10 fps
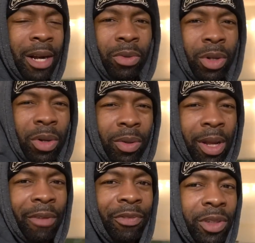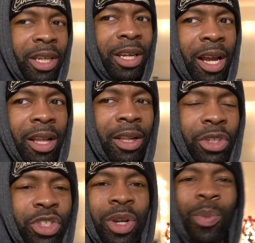I don't know. I feel like
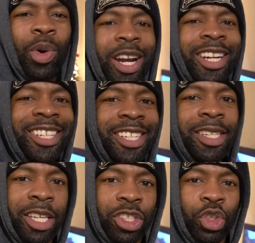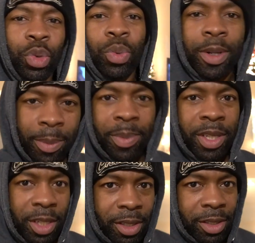there's somewhere I need to get to
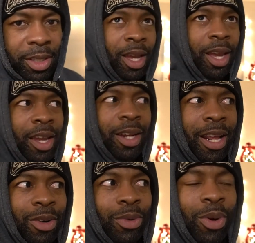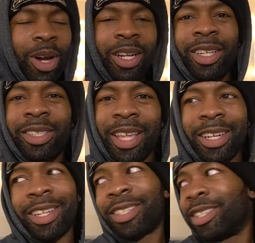immediately. And I don't know how to get to that
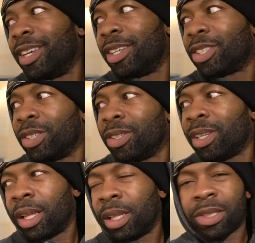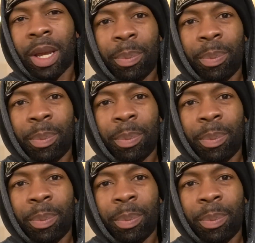destination unless I